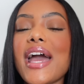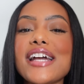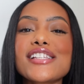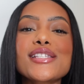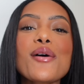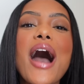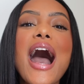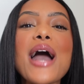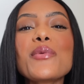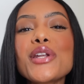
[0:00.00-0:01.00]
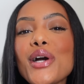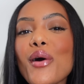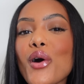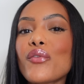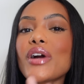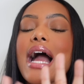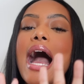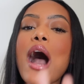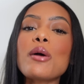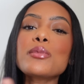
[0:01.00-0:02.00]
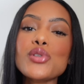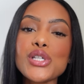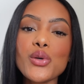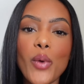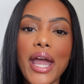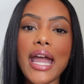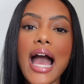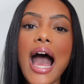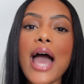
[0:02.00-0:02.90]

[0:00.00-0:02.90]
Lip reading: Okay, so I want to go over how I'm losing weight.